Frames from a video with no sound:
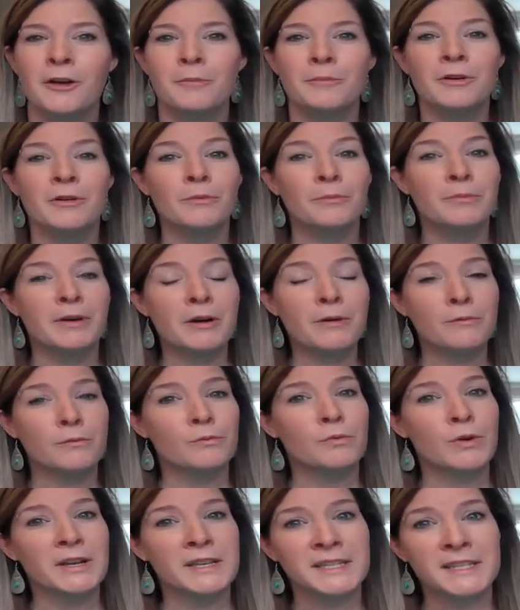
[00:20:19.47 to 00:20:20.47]
But about
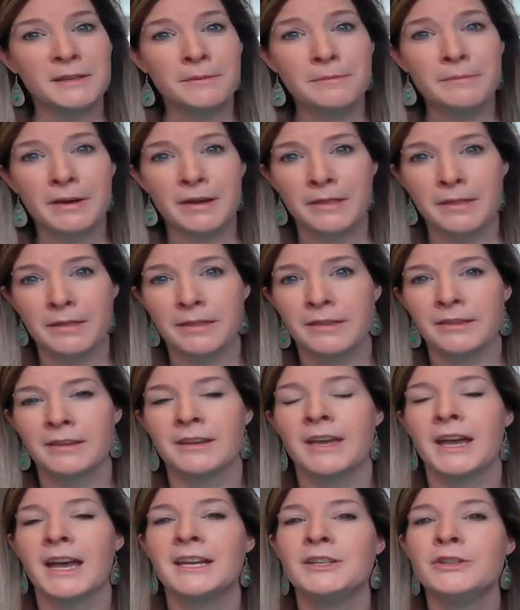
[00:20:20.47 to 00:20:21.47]
once a month,
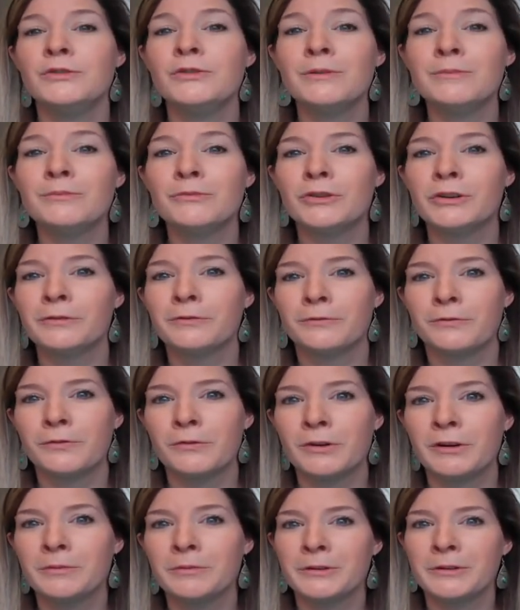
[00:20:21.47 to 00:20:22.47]
I do a more
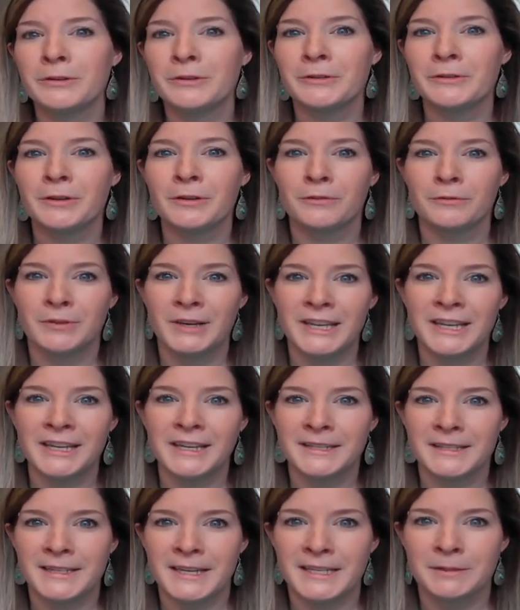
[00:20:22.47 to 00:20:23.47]
formal reading
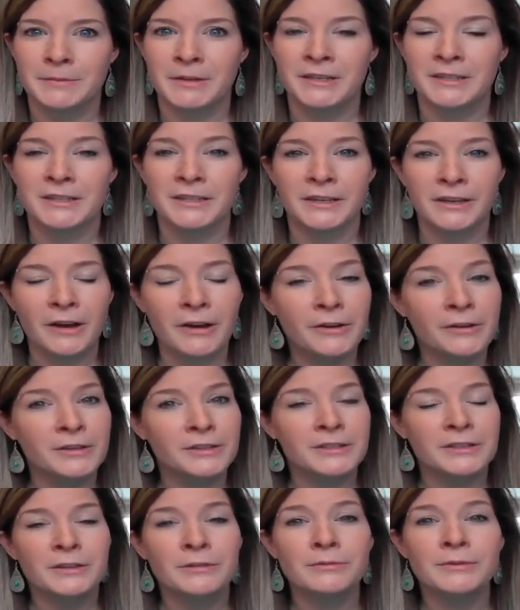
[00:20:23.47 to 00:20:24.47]
assessment
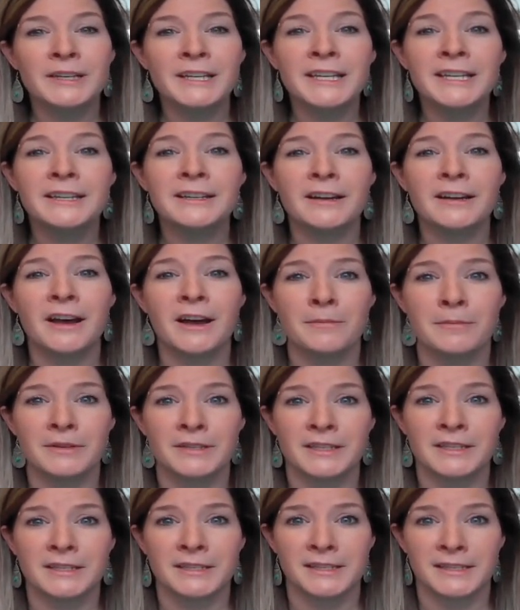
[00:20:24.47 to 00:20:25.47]
called the Reading
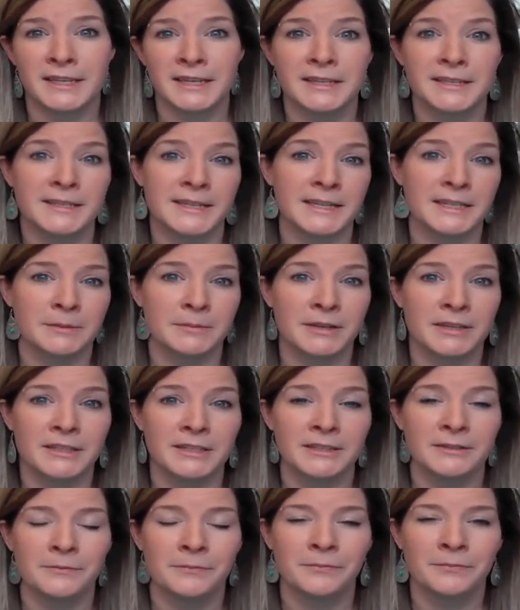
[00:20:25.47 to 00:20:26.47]
Competency
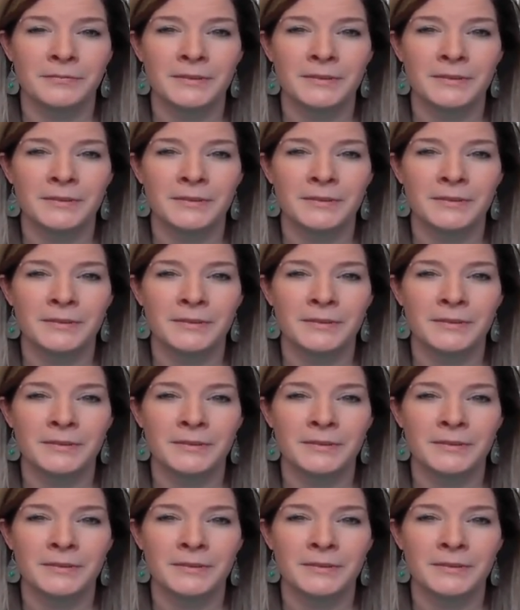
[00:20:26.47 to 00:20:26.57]
Assessment.